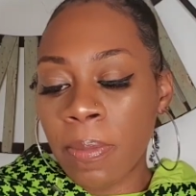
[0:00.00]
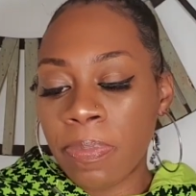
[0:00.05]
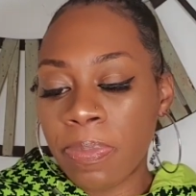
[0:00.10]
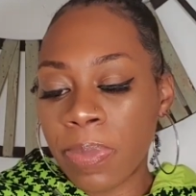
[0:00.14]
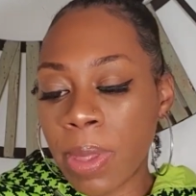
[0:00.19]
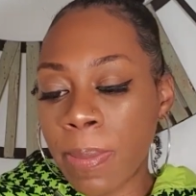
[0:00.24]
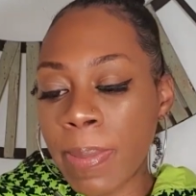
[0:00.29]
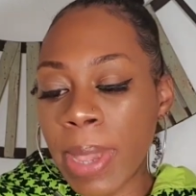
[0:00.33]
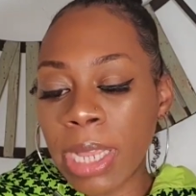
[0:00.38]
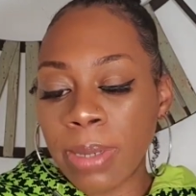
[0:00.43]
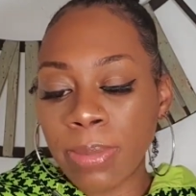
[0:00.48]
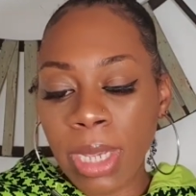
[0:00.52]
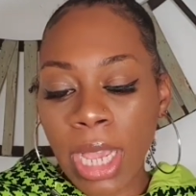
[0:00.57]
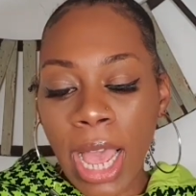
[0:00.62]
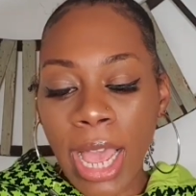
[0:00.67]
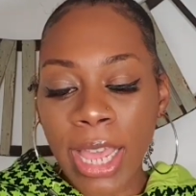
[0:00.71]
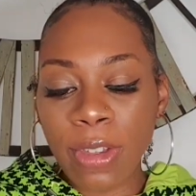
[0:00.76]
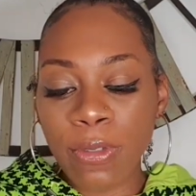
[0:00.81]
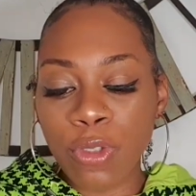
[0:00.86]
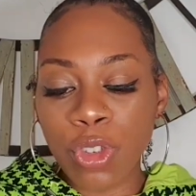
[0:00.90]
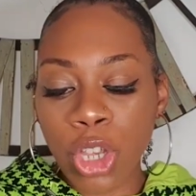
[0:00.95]
made me
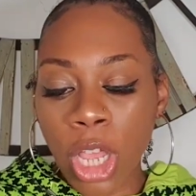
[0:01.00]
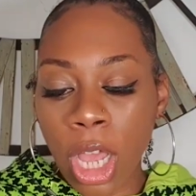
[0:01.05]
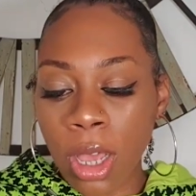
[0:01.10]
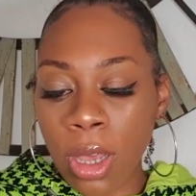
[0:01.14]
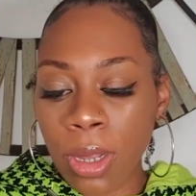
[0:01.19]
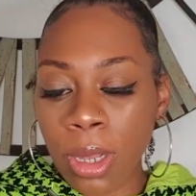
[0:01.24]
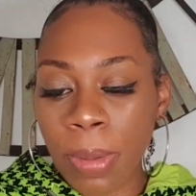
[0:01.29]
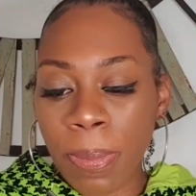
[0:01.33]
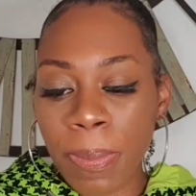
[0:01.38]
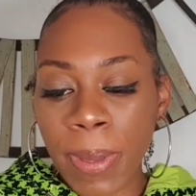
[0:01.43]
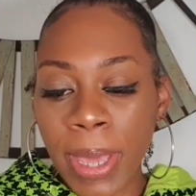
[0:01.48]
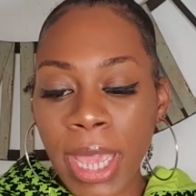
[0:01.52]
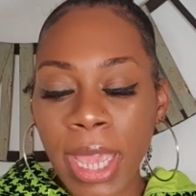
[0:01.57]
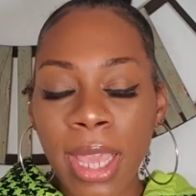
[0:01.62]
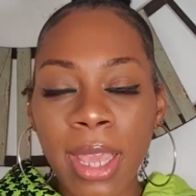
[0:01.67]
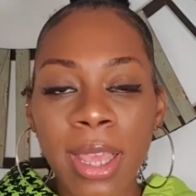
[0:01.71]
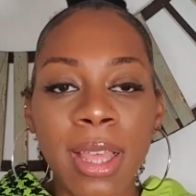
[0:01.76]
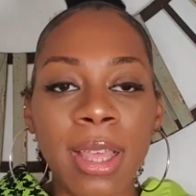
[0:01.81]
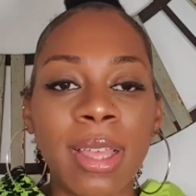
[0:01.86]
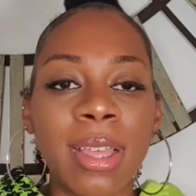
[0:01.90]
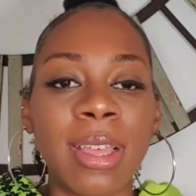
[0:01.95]
kind of chuckle a
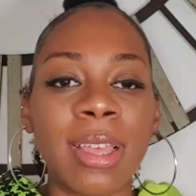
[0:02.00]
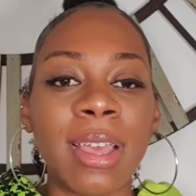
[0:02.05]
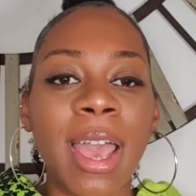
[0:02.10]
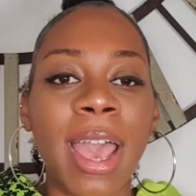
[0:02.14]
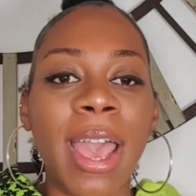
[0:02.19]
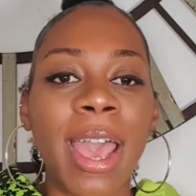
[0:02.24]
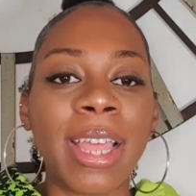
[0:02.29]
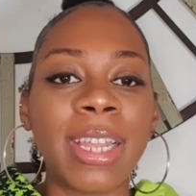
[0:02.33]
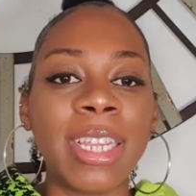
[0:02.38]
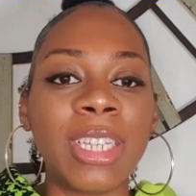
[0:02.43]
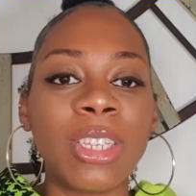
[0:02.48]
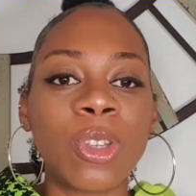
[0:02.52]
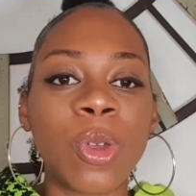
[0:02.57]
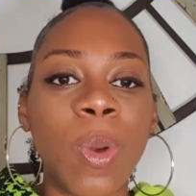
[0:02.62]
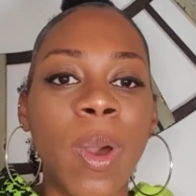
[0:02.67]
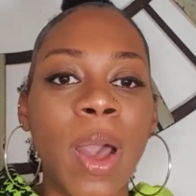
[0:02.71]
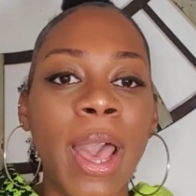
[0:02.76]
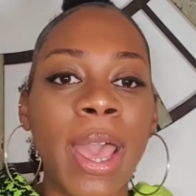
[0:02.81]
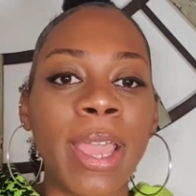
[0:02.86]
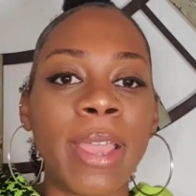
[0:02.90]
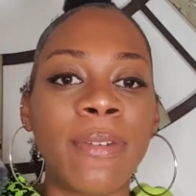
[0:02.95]
bit. And it's
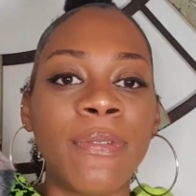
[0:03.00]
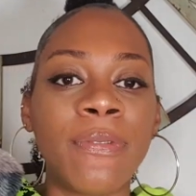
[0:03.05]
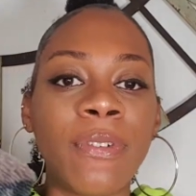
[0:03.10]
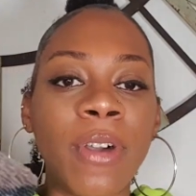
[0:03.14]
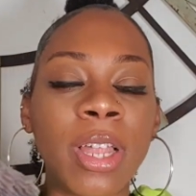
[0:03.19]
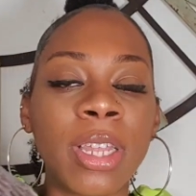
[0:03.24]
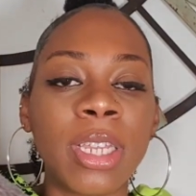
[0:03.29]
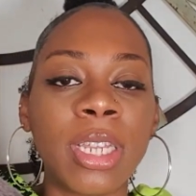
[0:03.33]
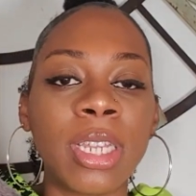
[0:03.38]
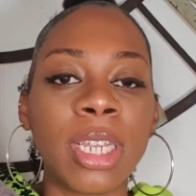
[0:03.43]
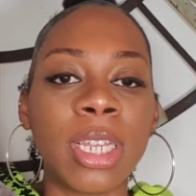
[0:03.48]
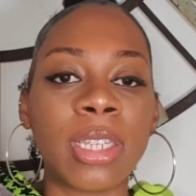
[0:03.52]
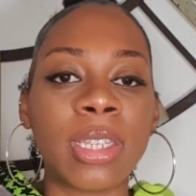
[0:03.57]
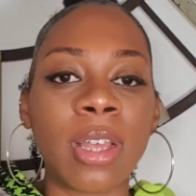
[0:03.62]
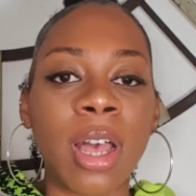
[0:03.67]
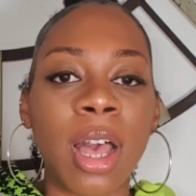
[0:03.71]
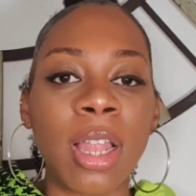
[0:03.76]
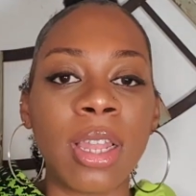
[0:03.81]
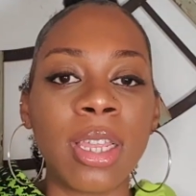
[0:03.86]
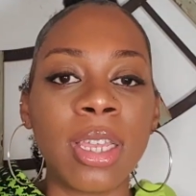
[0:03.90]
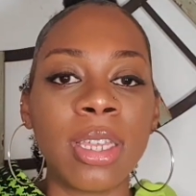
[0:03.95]
quite fun in its
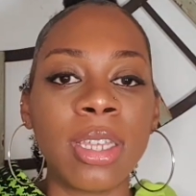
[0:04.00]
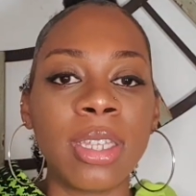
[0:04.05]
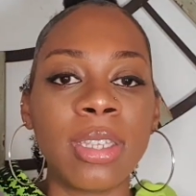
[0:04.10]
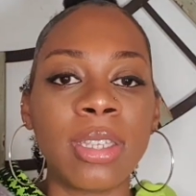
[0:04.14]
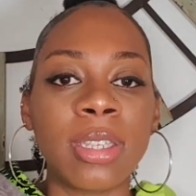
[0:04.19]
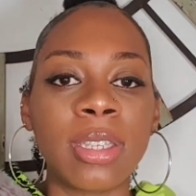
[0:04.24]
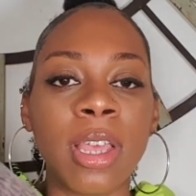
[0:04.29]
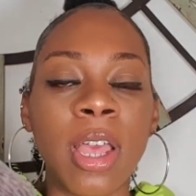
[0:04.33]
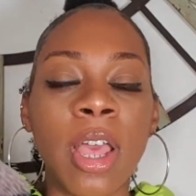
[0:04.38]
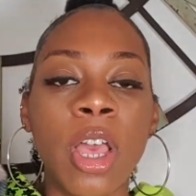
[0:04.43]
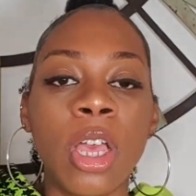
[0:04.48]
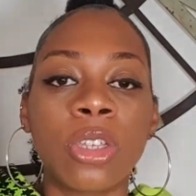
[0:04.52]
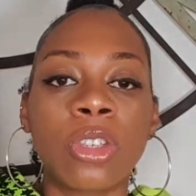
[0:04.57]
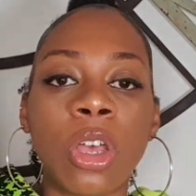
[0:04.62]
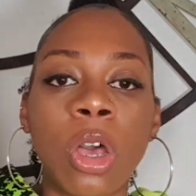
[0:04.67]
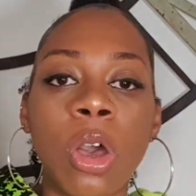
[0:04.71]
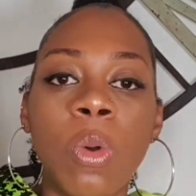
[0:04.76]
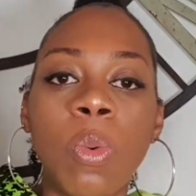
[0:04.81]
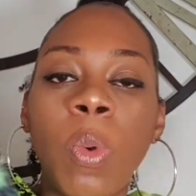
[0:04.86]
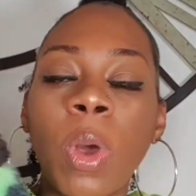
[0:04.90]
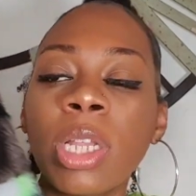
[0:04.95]
colours. So
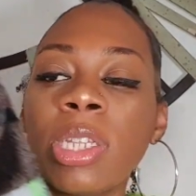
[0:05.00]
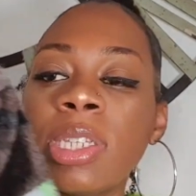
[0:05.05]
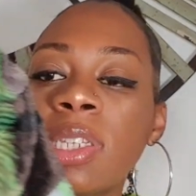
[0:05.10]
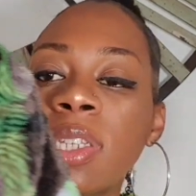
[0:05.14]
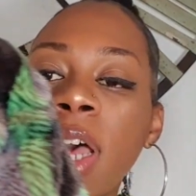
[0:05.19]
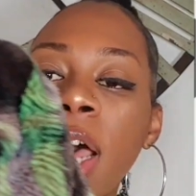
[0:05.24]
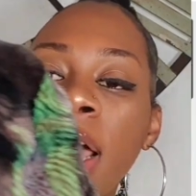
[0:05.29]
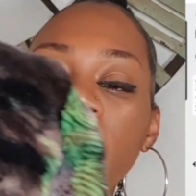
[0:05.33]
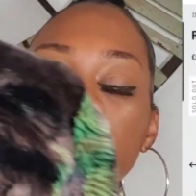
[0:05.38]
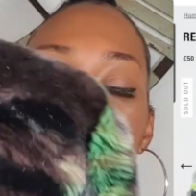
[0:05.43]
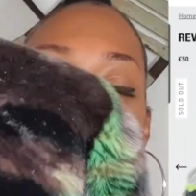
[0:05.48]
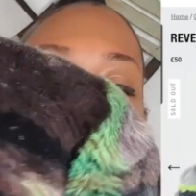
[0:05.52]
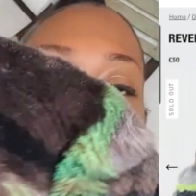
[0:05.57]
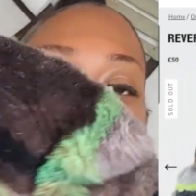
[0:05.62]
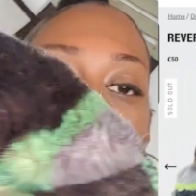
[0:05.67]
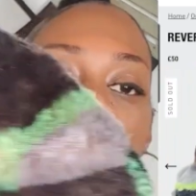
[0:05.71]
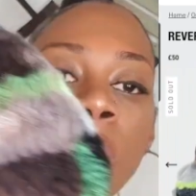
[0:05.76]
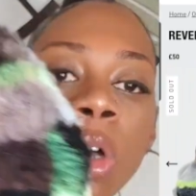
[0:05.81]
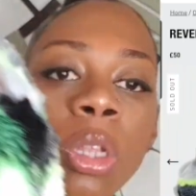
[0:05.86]
on one side, it's got